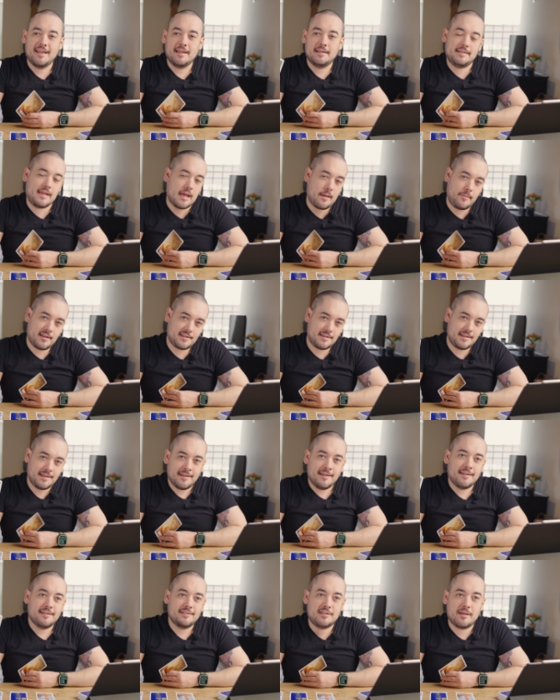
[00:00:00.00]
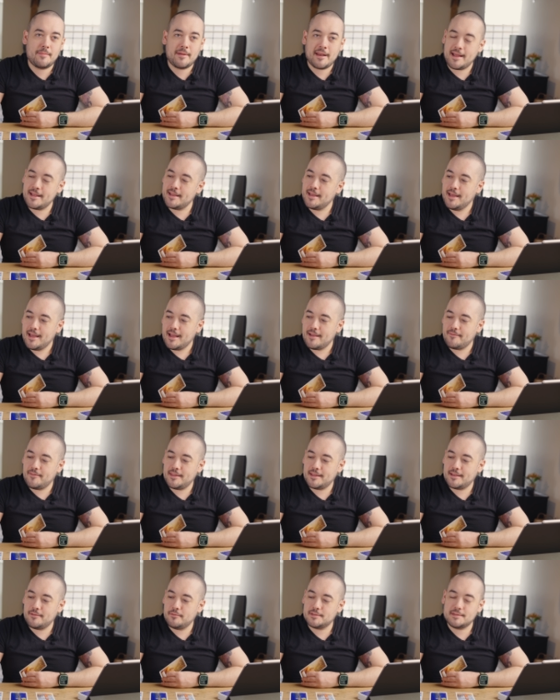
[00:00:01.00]
Damn it, Gemini. I feel
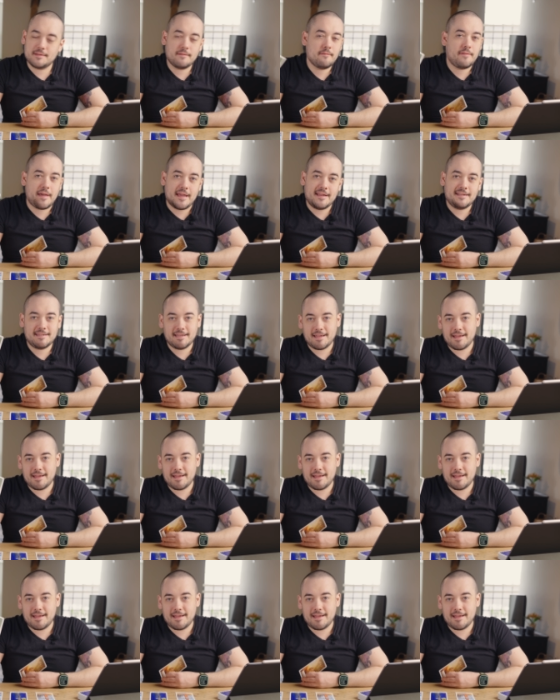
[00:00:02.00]
like it was fate.